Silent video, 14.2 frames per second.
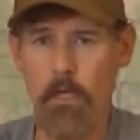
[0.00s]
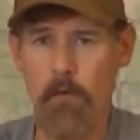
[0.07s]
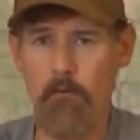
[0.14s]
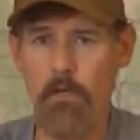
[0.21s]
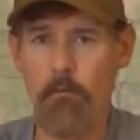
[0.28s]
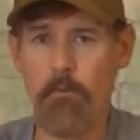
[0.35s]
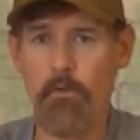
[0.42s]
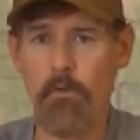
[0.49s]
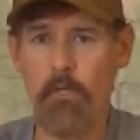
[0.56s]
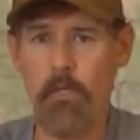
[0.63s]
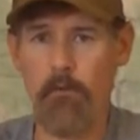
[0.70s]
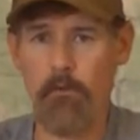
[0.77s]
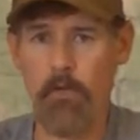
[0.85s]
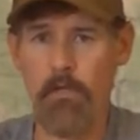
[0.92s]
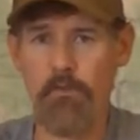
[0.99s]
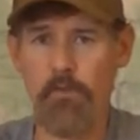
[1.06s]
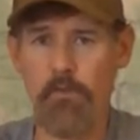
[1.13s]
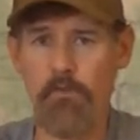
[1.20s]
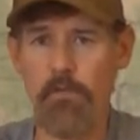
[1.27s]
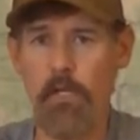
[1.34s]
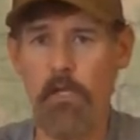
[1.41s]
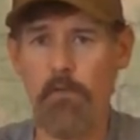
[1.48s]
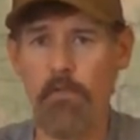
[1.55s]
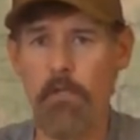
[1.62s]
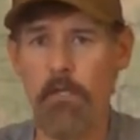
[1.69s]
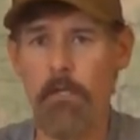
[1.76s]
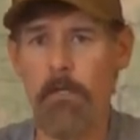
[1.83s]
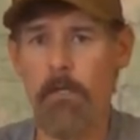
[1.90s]
to have the opportunity to have great success.
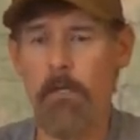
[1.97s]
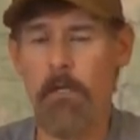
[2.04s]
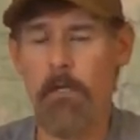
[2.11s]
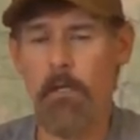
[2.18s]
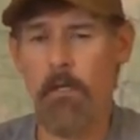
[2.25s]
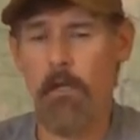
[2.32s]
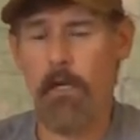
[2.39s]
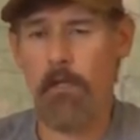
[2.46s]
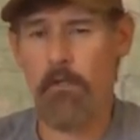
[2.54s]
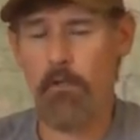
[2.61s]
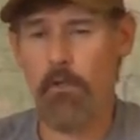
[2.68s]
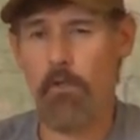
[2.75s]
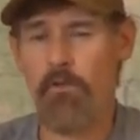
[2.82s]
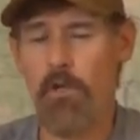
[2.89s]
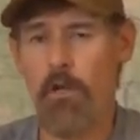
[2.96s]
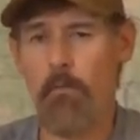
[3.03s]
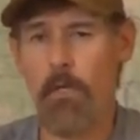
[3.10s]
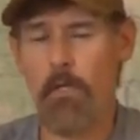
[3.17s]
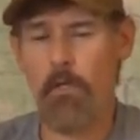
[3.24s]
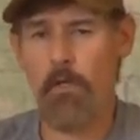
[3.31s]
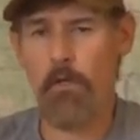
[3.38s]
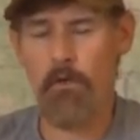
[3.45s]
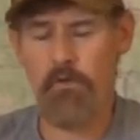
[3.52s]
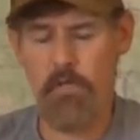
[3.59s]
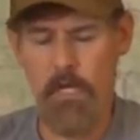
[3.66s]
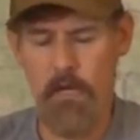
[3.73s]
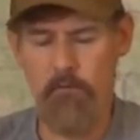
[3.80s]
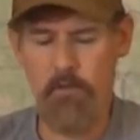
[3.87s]
I encourage all my hunters
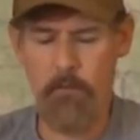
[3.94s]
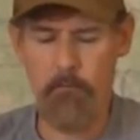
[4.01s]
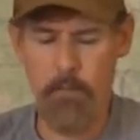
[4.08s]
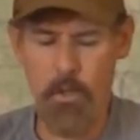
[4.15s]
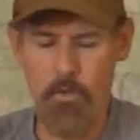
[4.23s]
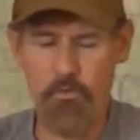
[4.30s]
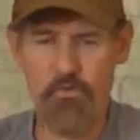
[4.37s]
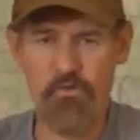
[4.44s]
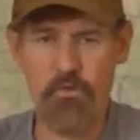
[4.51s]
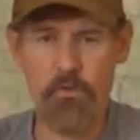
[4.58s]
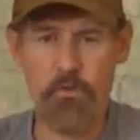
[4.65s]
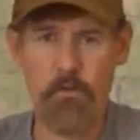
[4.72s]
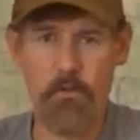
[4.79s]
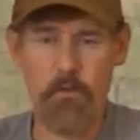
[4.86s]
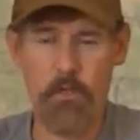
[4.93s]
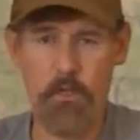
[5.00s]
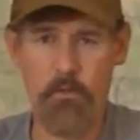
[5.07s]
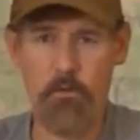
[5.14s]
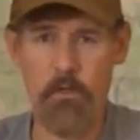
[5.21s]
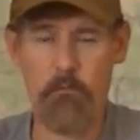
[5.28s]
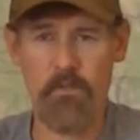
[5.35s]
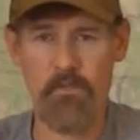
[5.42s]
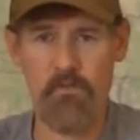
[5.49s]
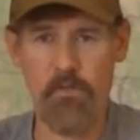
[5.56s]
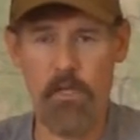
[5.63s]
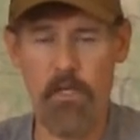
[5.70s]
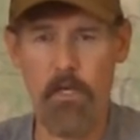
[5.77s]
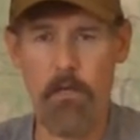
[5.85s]
to have their bows and equipment
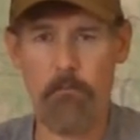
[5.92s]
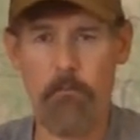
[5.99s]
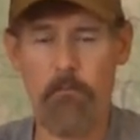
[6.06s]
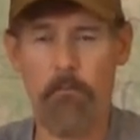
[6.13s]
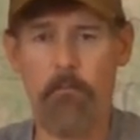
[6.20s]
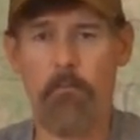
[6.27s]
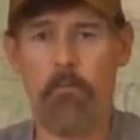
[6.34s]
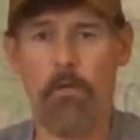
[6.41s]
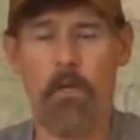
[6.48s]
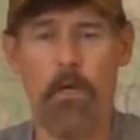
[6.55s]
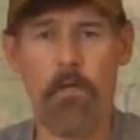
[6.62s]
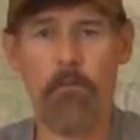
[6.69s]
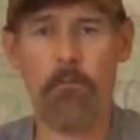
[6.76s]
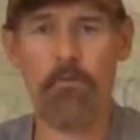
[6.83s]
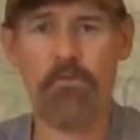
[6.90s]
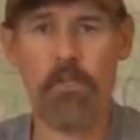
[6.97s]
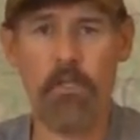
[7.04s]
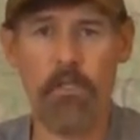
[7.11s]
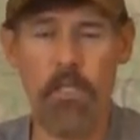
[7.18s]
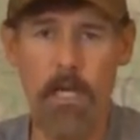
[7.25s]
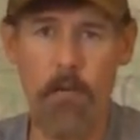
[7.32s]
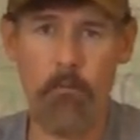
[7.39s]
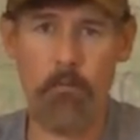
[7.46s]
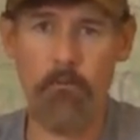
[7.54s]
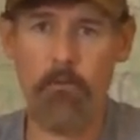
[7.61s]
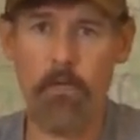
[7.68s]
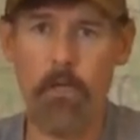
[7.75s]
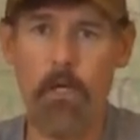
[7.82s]
set up 100%
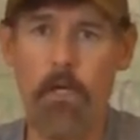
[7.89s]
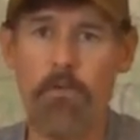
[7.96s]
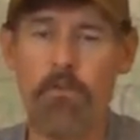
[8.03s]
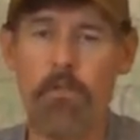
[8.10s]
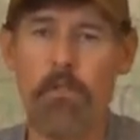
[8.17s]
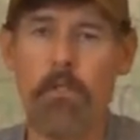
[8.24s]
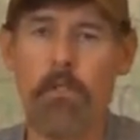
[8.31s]
camouflage,